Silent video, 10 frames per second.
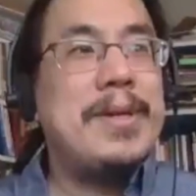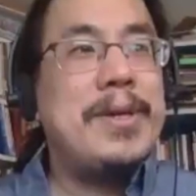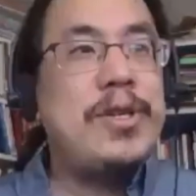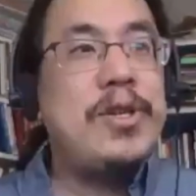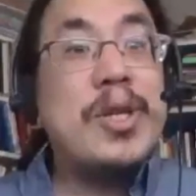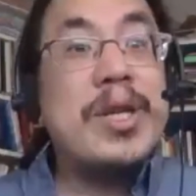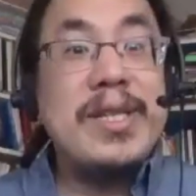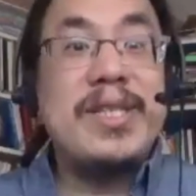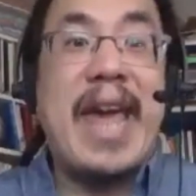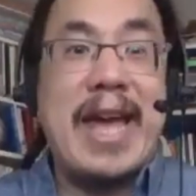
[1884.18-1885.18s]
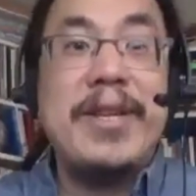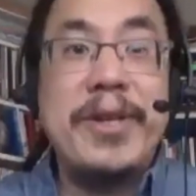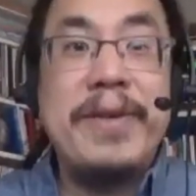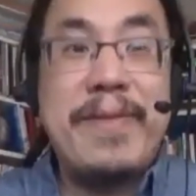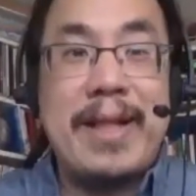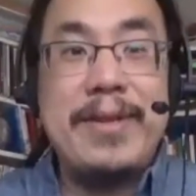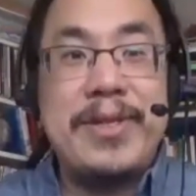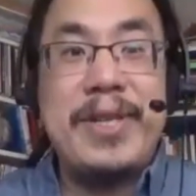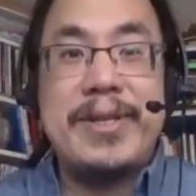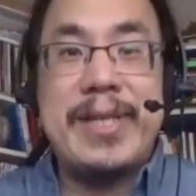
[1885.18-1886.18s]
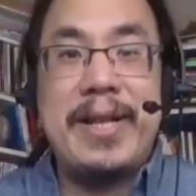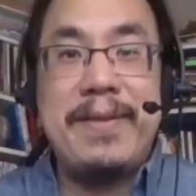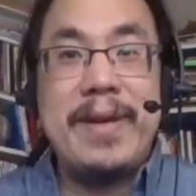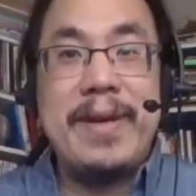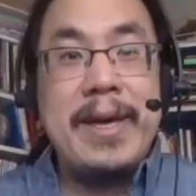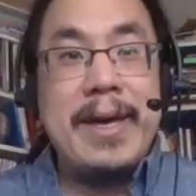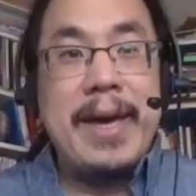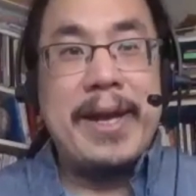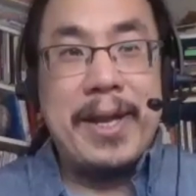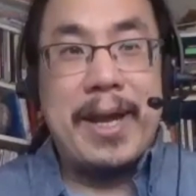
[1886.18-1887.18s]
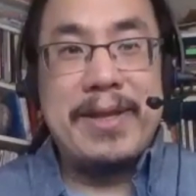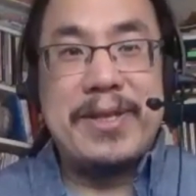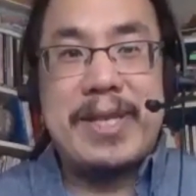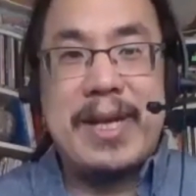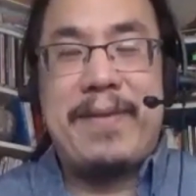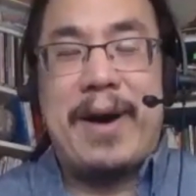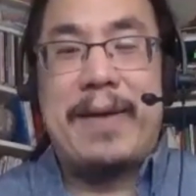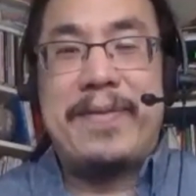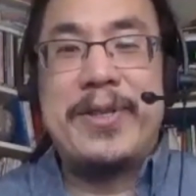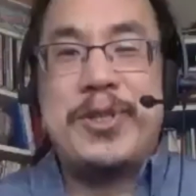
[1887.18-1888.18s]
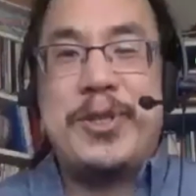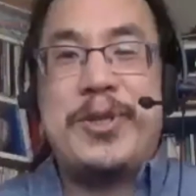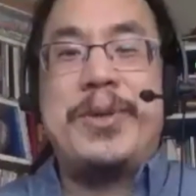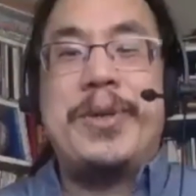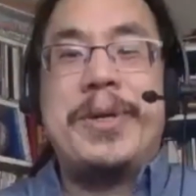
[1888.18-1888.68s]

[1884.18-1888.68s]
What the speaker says: you should at least tailor your values to yourself. And a lot of this stuff offers you,